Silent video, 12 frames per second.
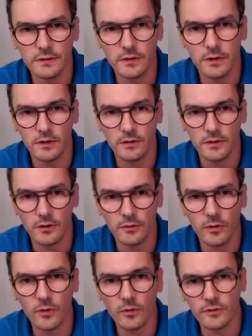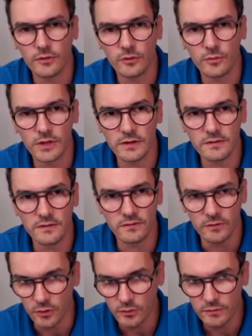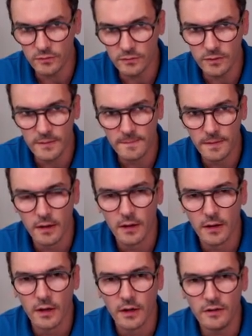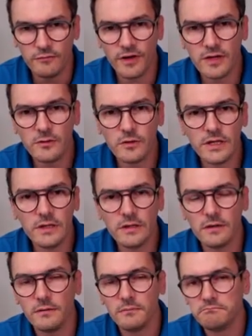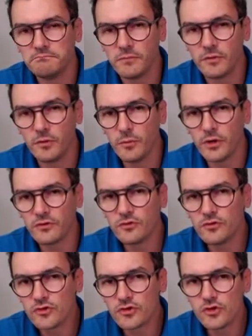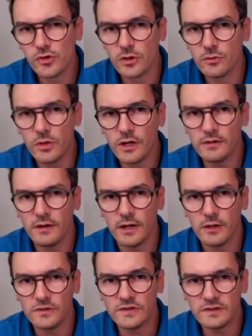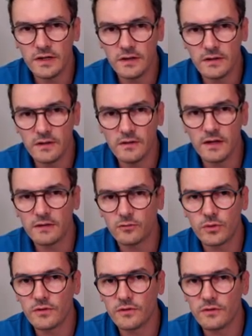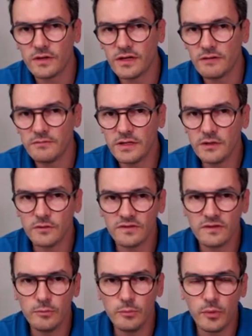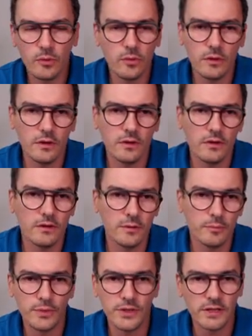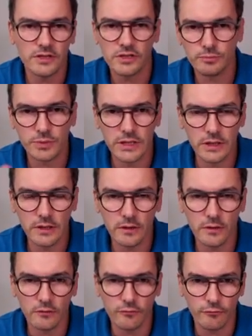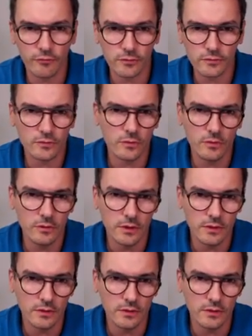on all the Kubernetes nodes. And finally, the most usual one, I would say, is that rather than having a simple PHP frontal